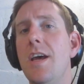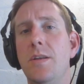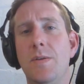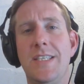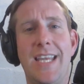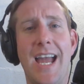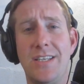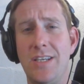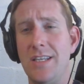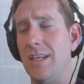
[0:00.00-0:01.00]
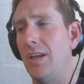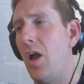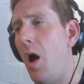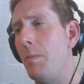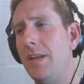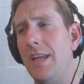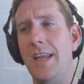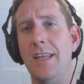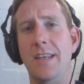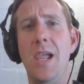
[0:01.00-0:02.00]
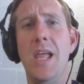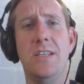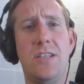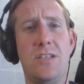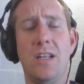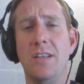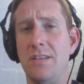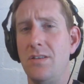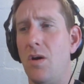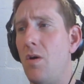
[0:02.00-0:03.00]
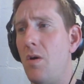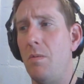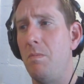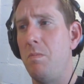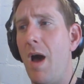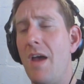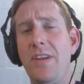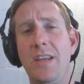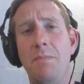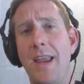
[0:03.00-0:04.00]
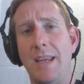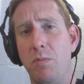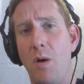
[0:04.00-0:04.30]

doing sketches and comedy and stunts, or whatever you make,